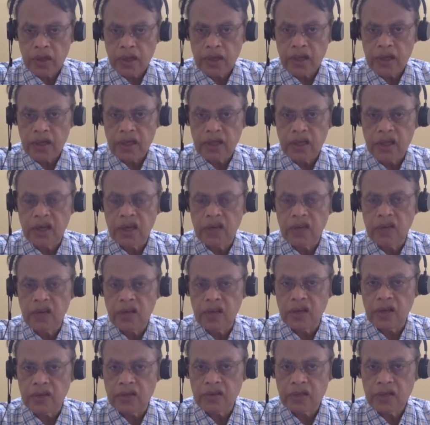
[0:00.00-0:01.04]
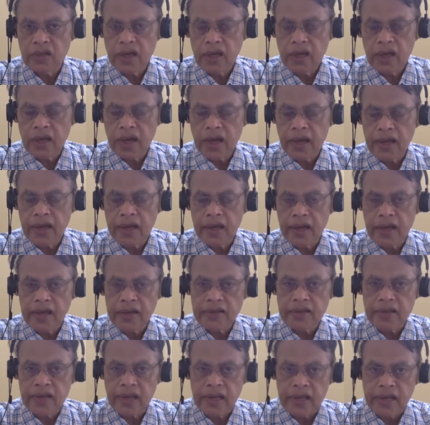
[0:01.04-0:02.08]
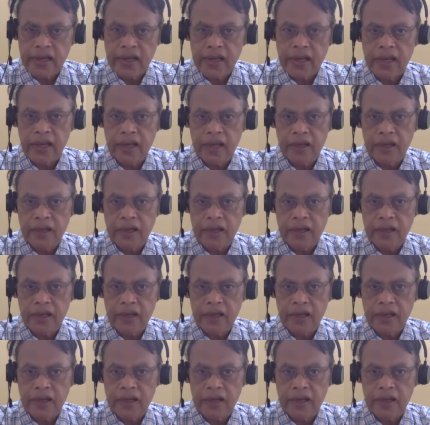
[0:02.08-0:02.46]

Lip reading: kidney disease like SLE.